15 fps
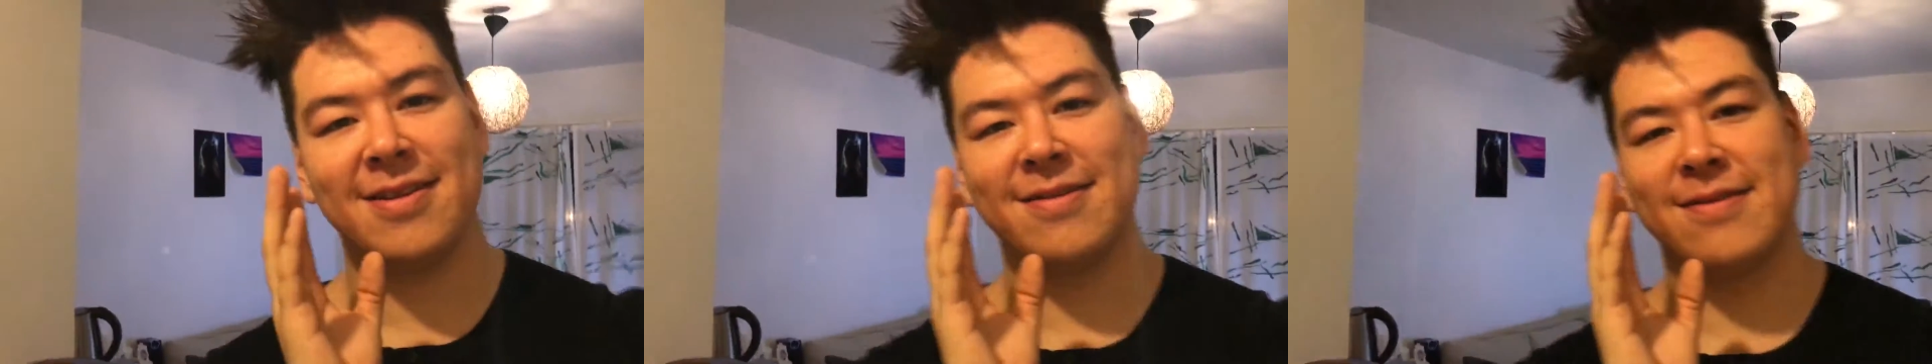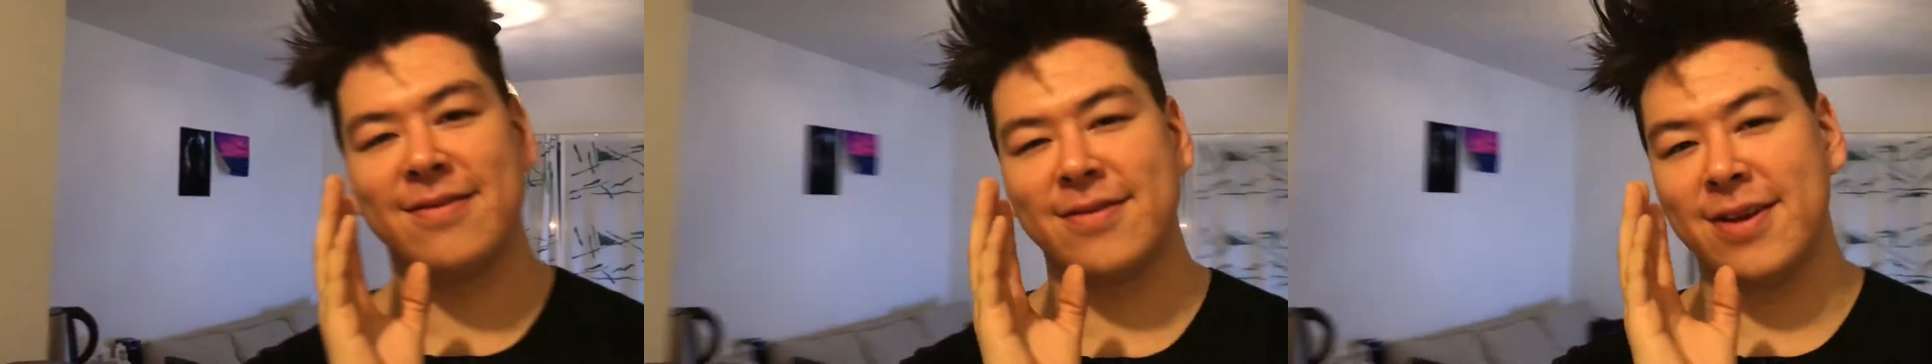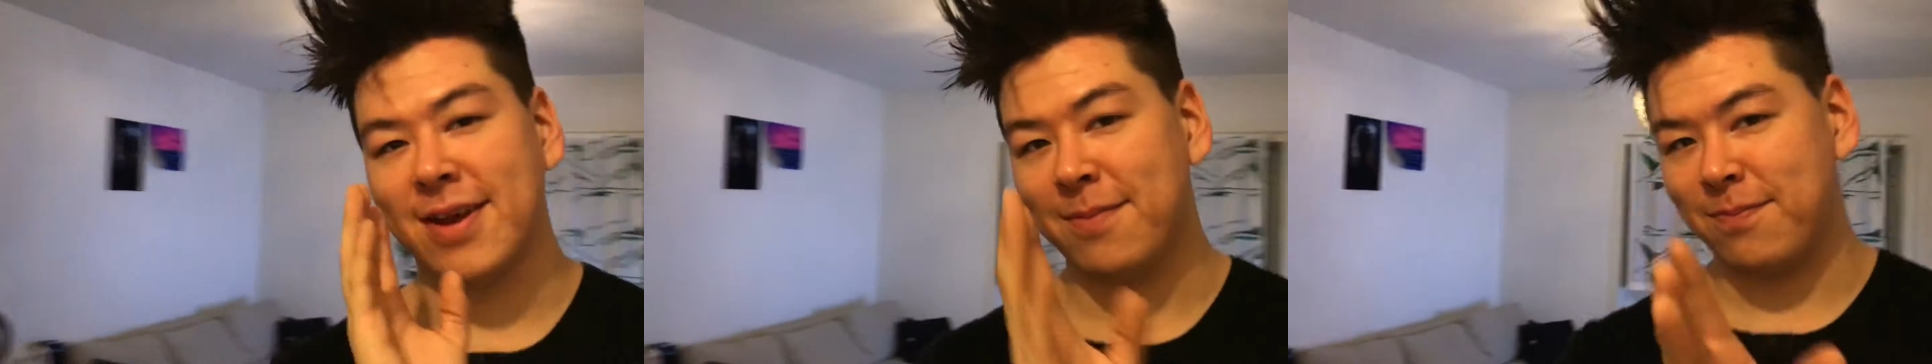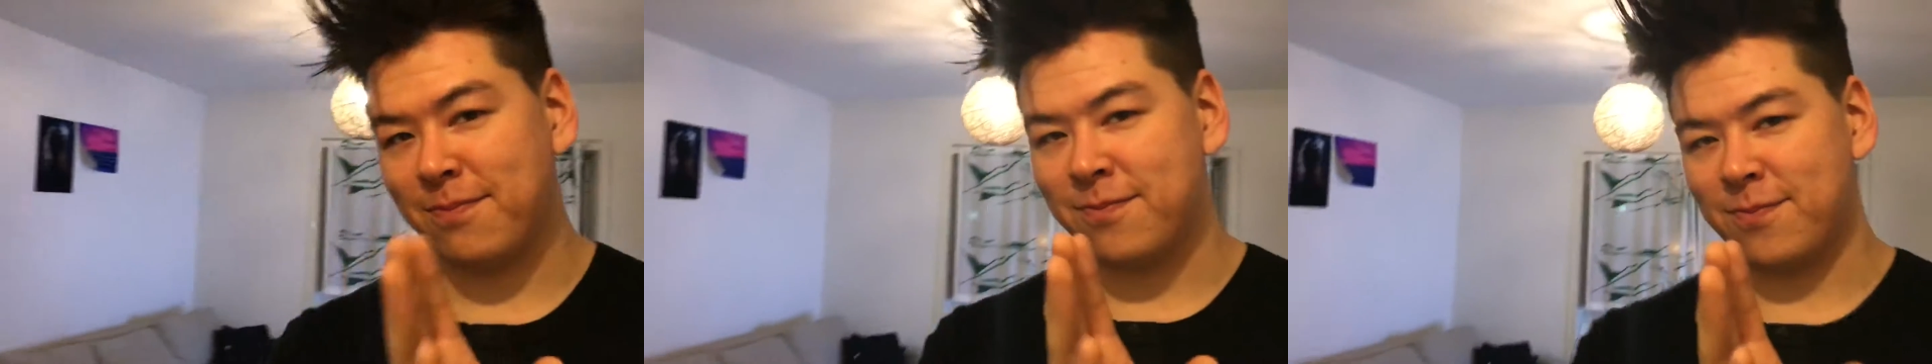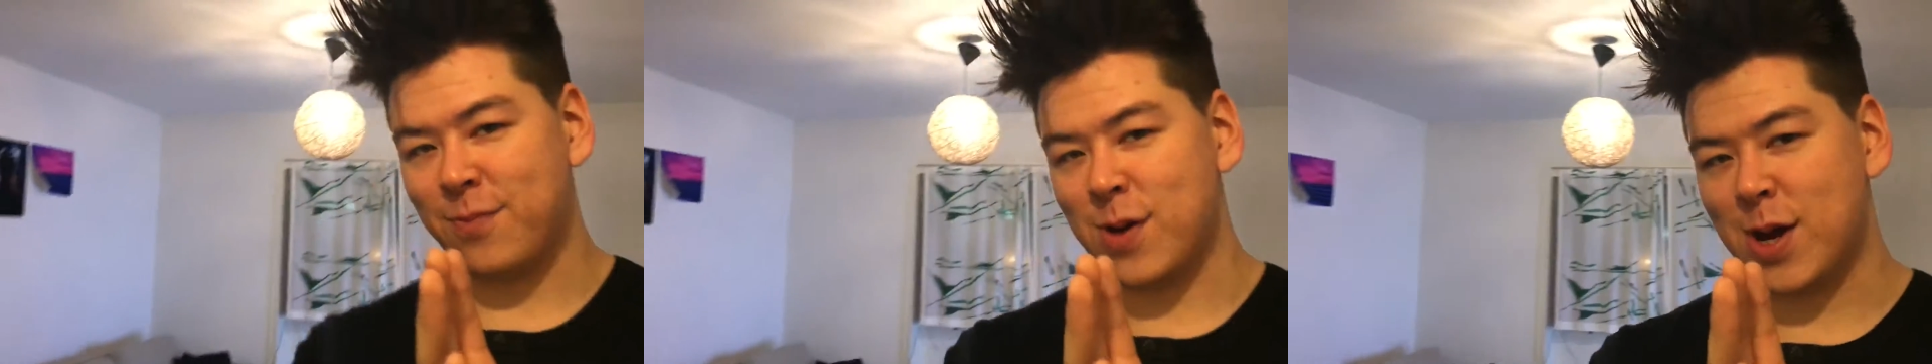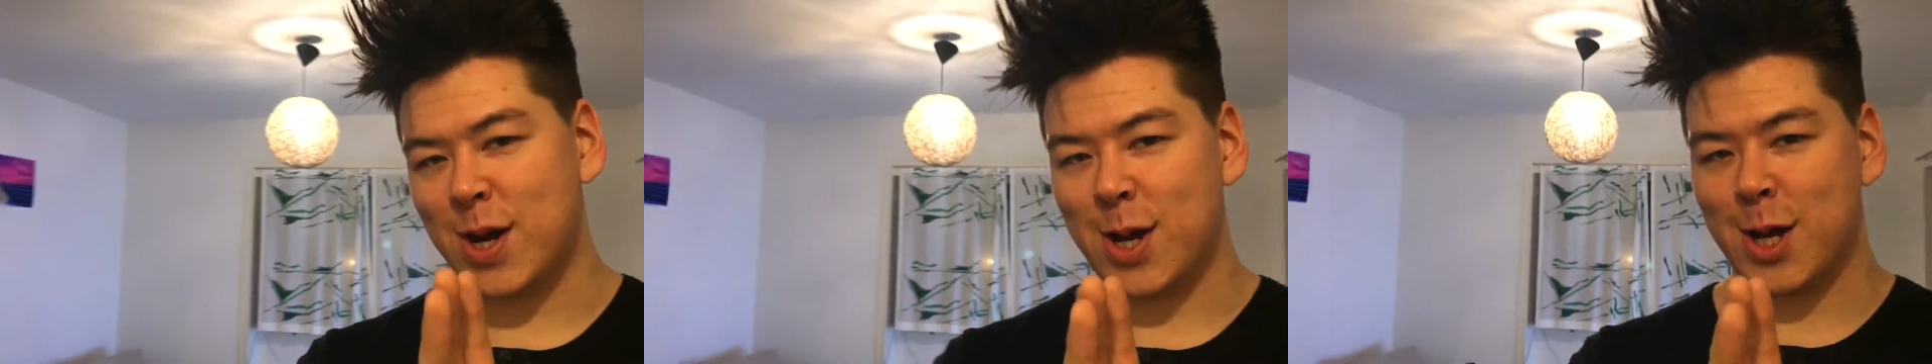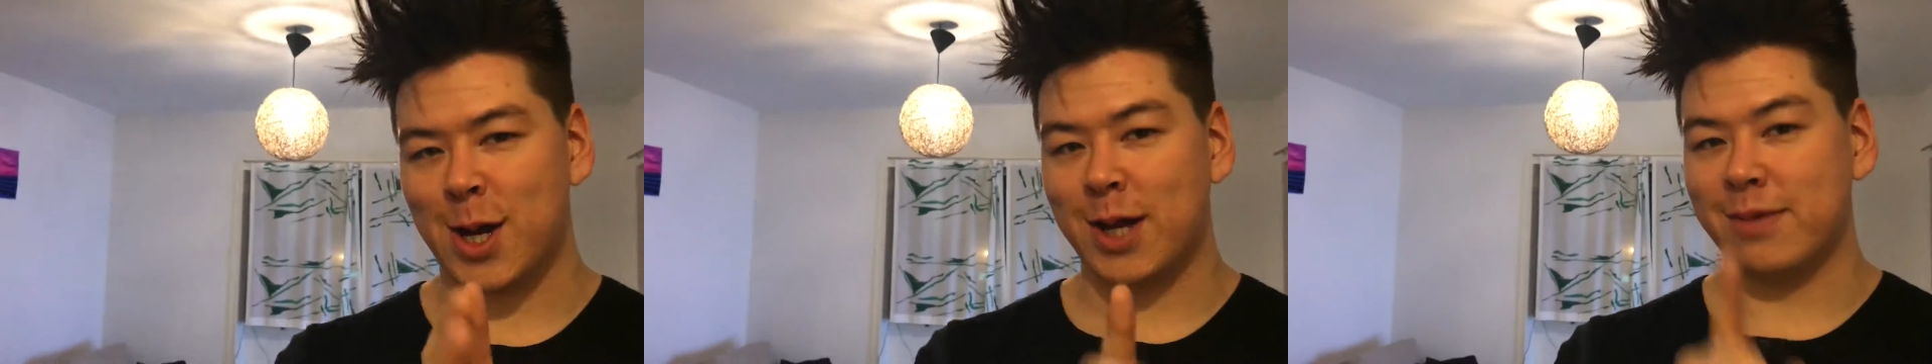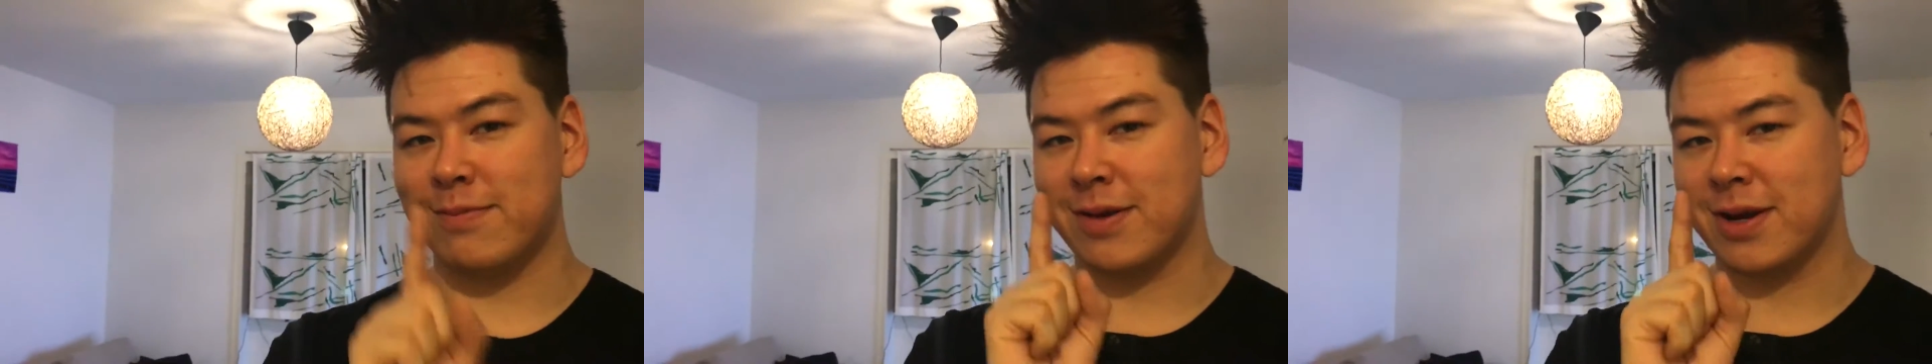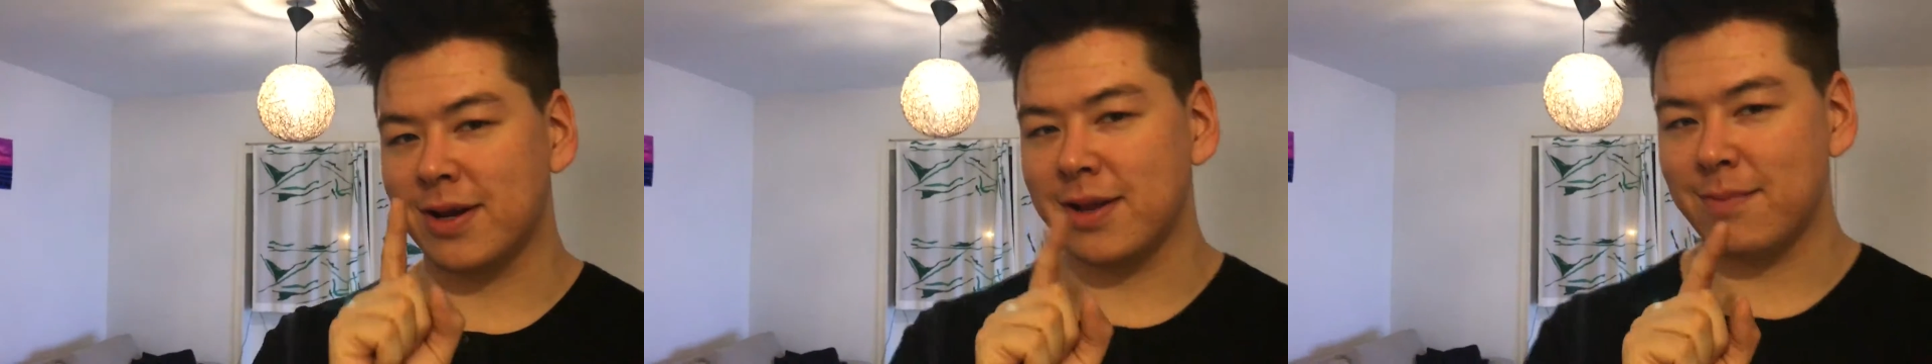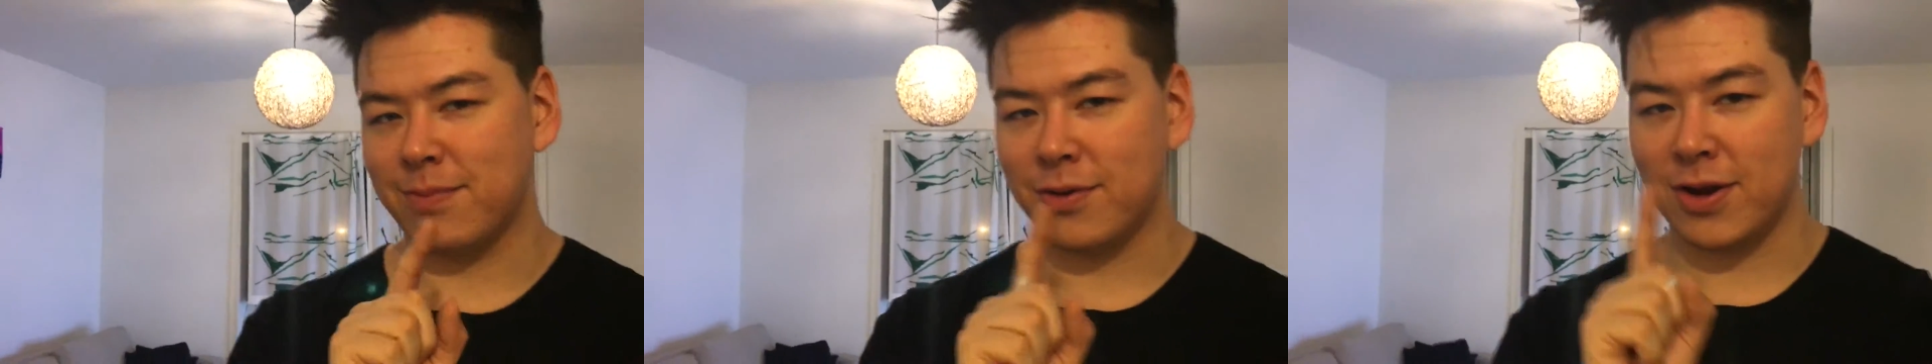on that, but we're
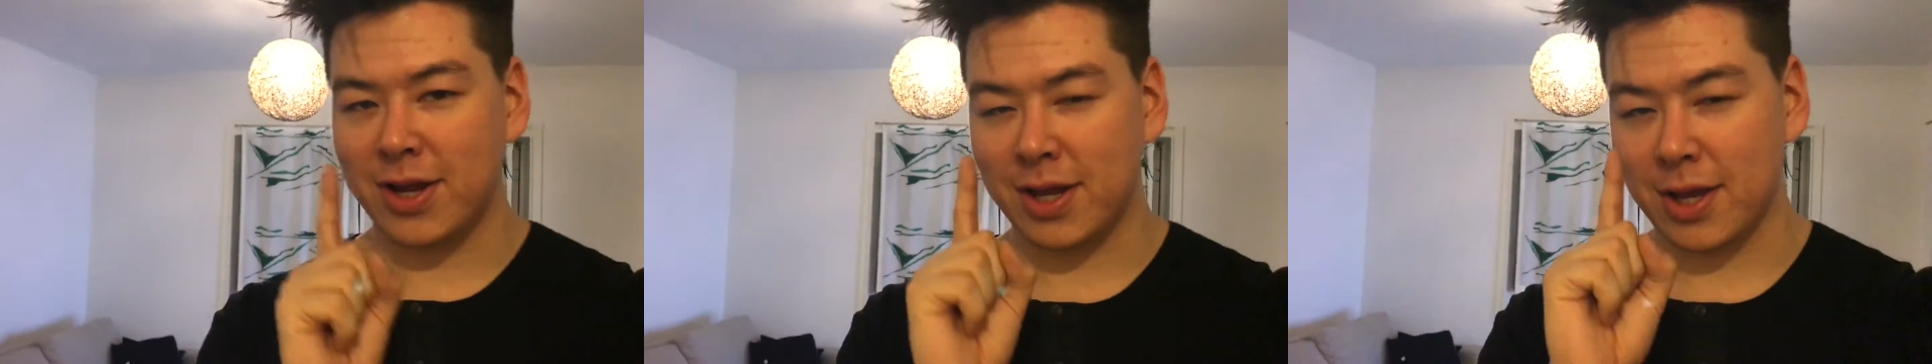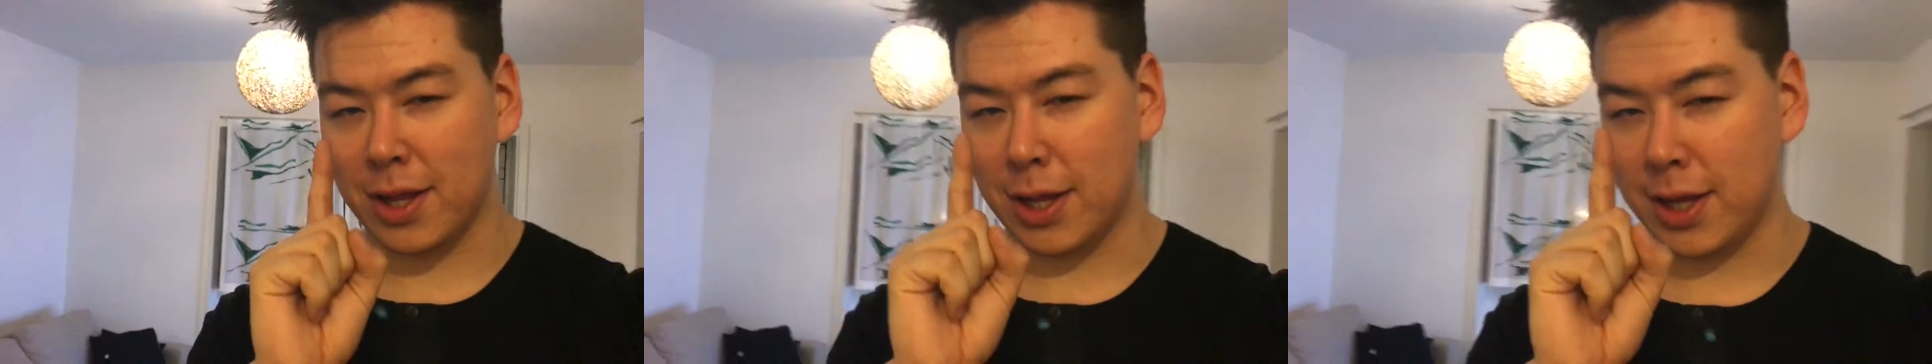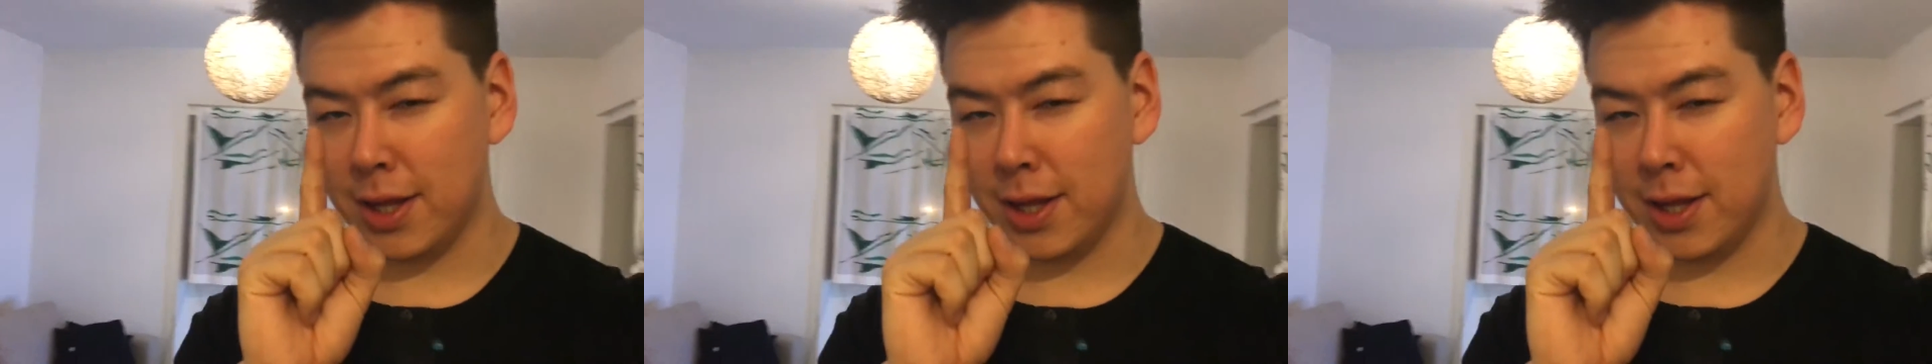gonna break a